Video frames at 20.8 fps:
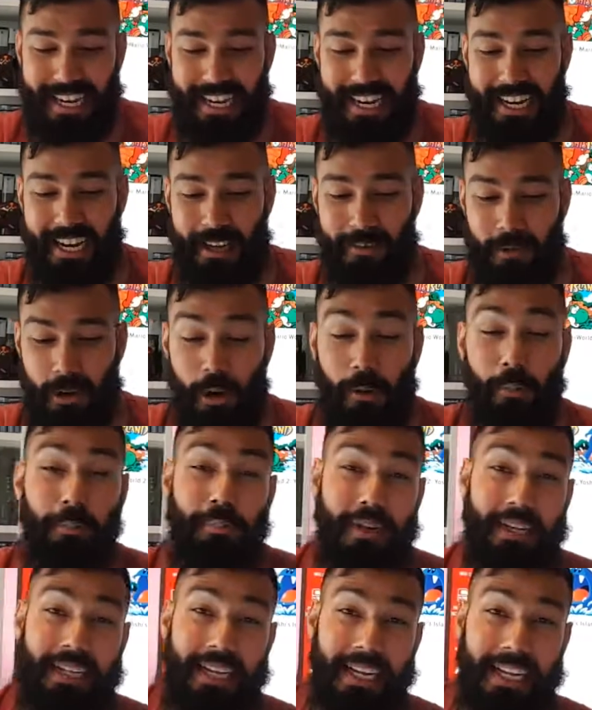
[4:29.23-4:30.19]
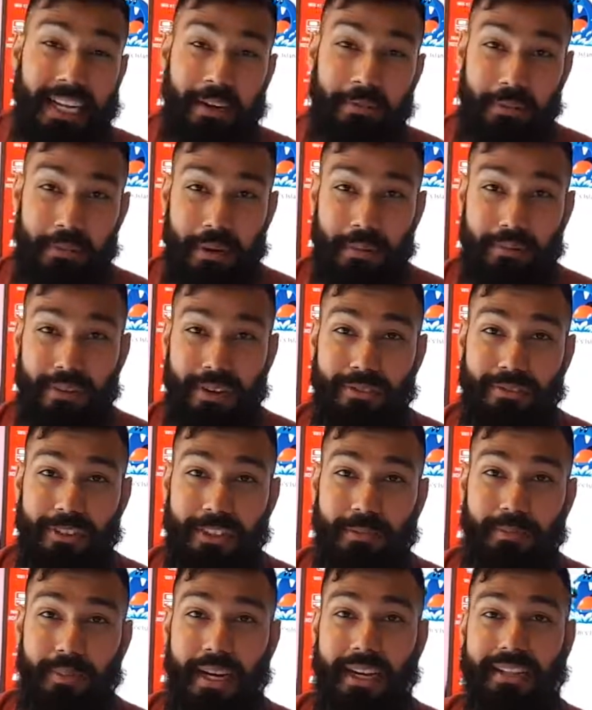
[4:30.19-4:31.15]
Um, complete that game with my
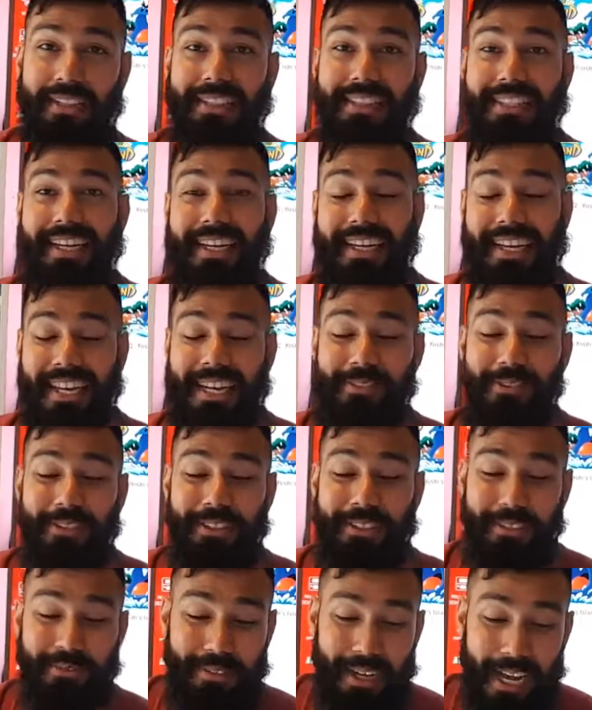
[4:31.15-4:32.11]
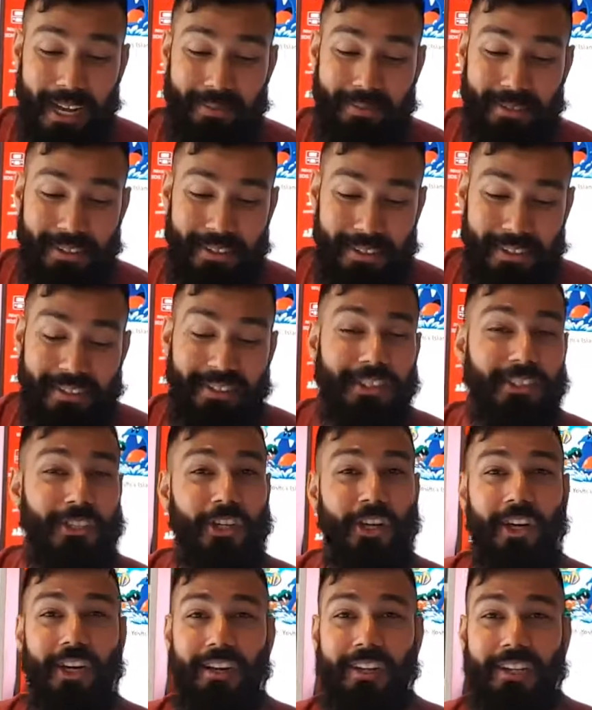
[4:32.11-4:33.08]
brothers back in the day, and it was absolutely
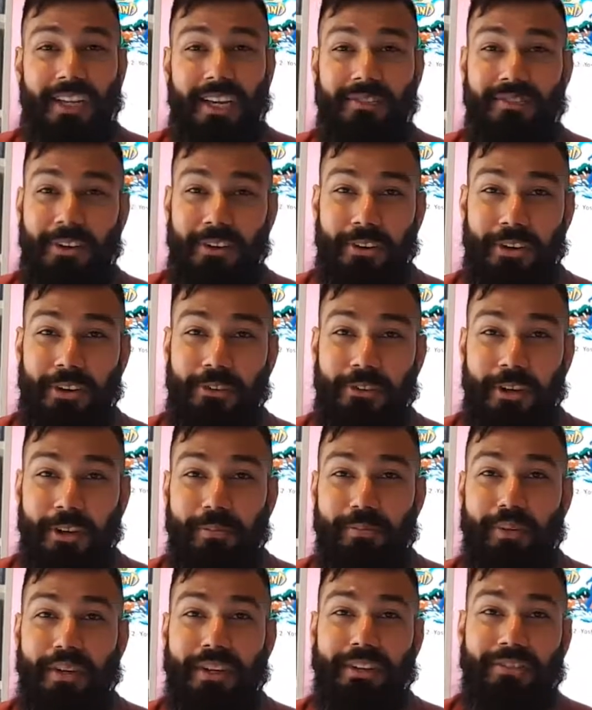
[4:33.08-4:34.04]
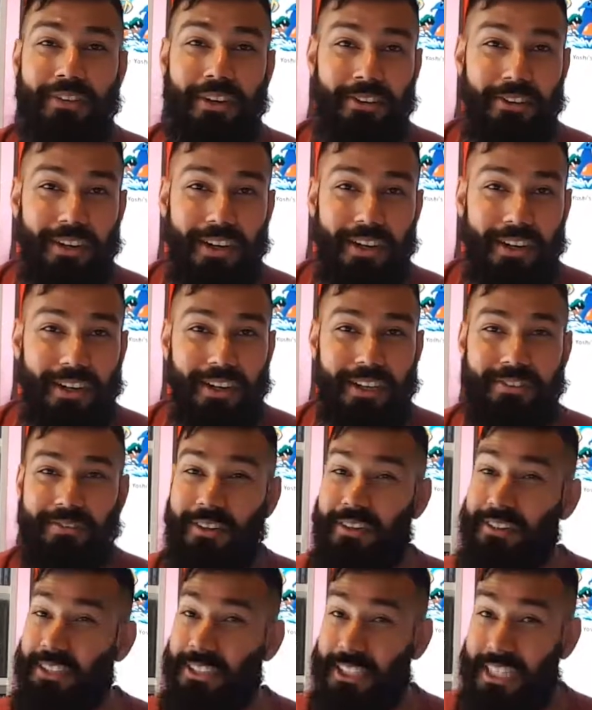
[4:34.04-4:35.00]
such a hard game, very creepy, very hard,
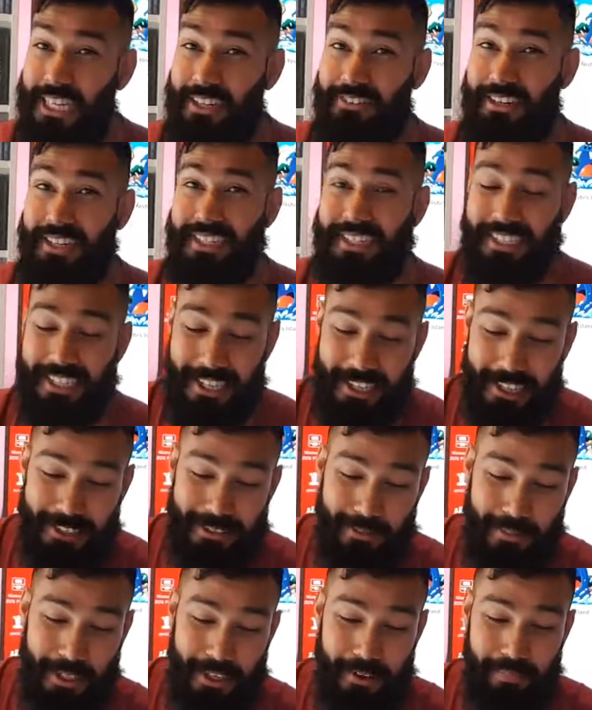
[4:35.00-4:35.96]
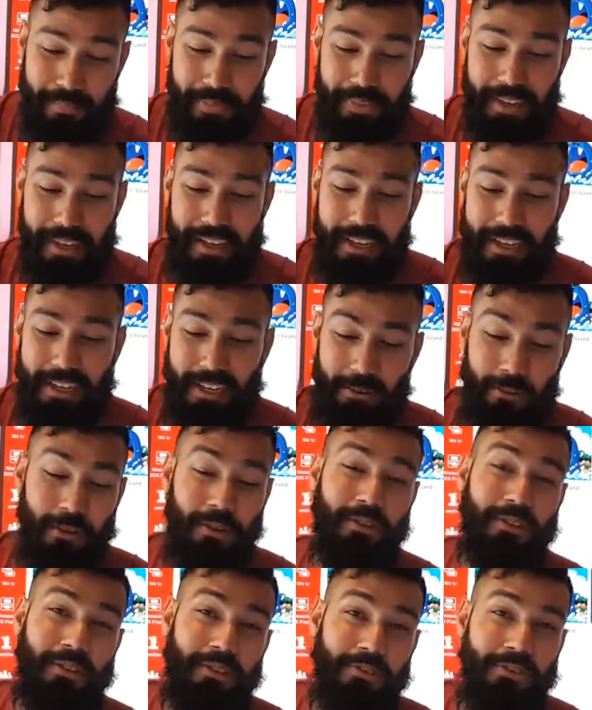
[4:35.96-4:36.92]
very scary at times. But
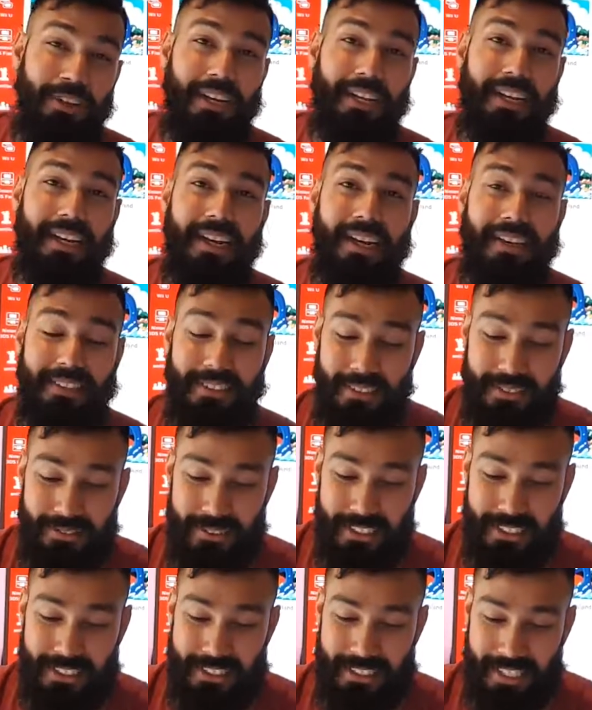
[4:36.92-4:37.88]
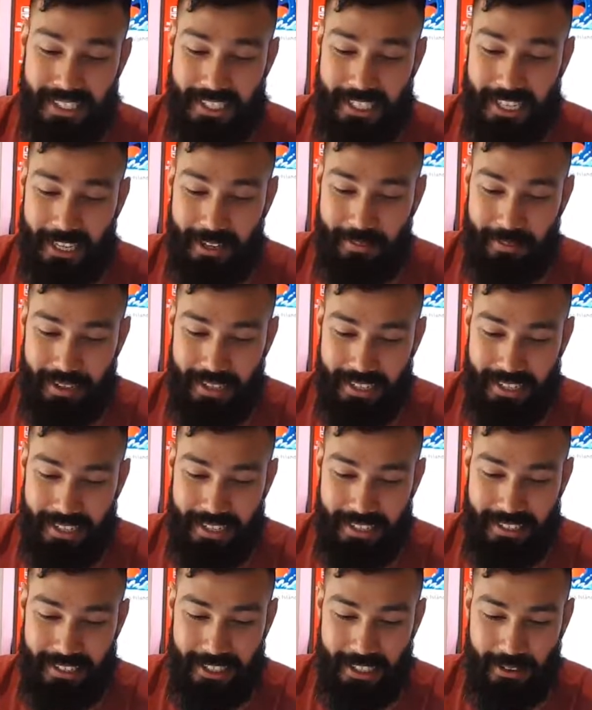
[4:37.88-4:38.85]
was really glad to finish that game,
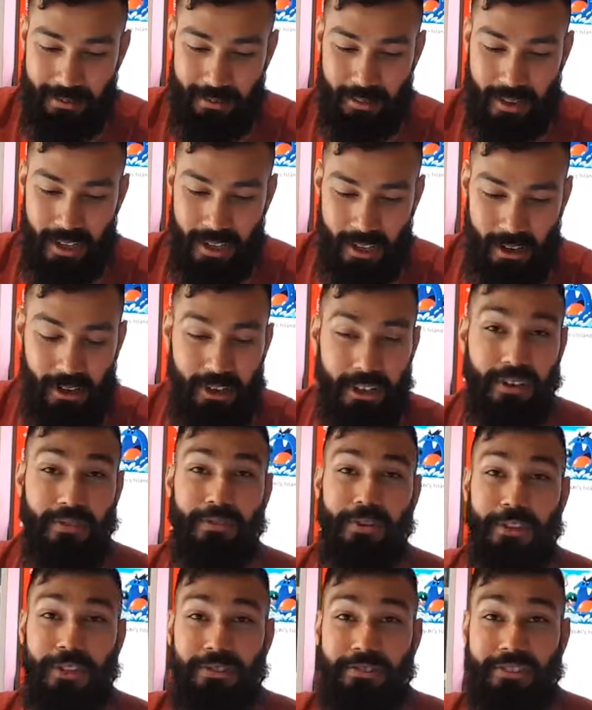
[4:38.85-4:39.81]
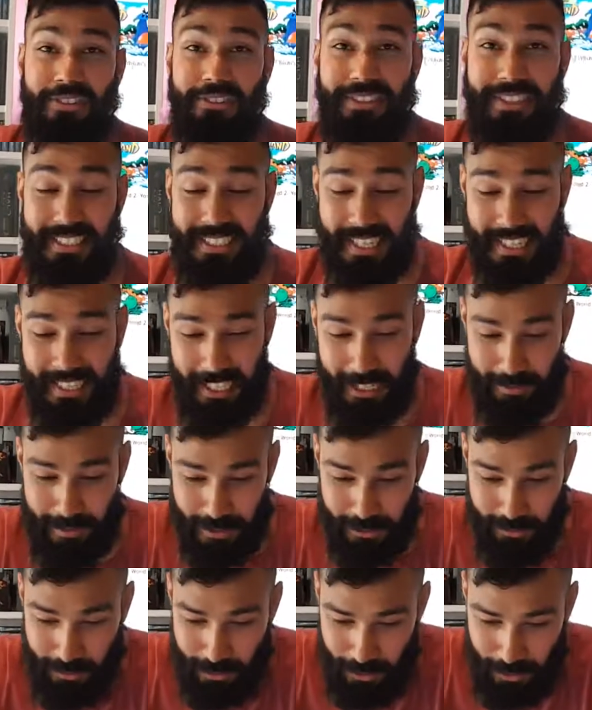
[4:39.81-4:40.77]
and um, looking forward to revisit that game
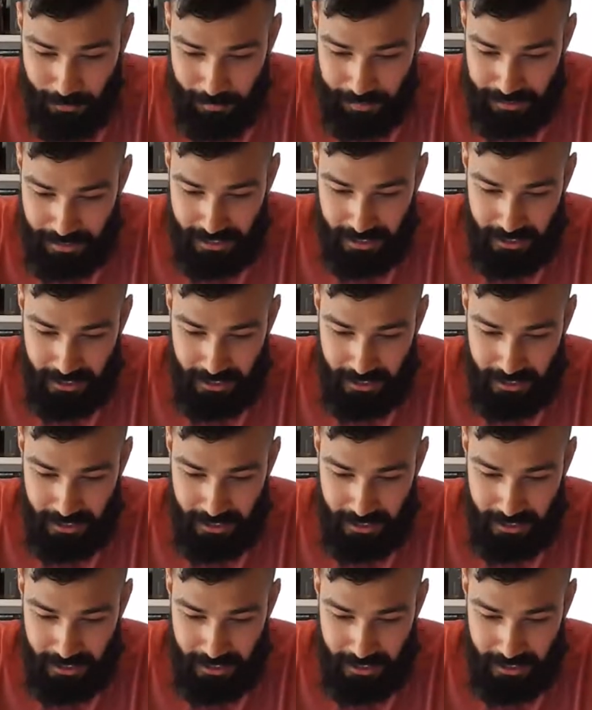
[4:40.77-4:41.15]
as well.